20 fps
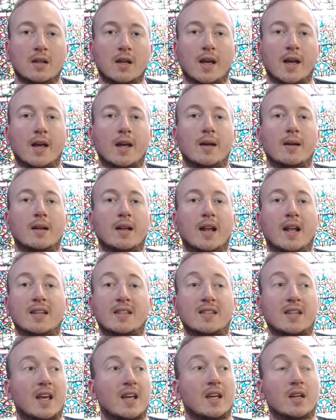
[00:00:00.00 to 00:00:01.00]
let's
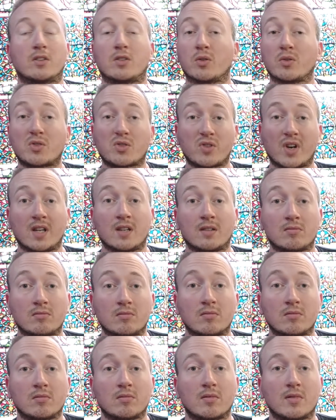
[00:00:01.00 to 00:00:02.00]
say adultery,
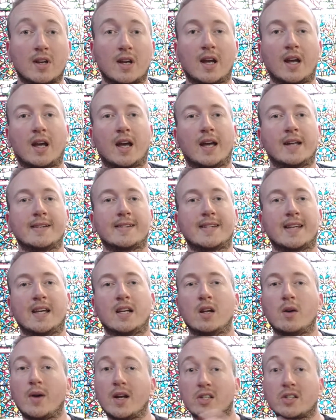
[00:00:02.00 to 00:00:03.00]
and saying,
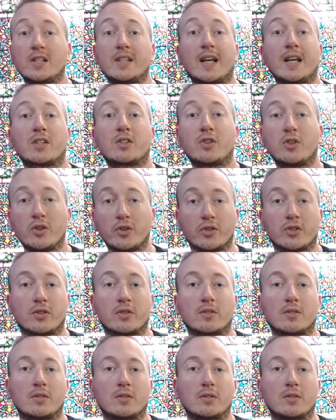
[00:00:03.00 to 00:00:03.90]
no, actually, that's good.